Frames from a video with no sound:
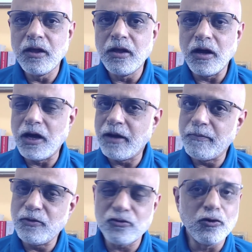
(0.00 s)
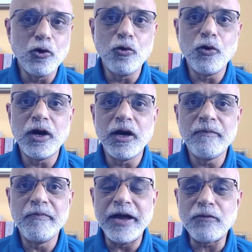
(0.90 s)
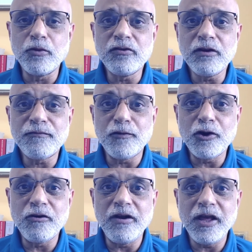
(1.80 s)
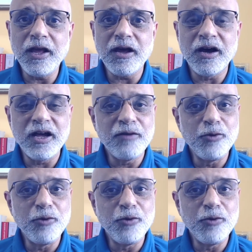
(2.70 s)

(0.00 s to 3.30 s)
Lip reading: So that was it for today. I will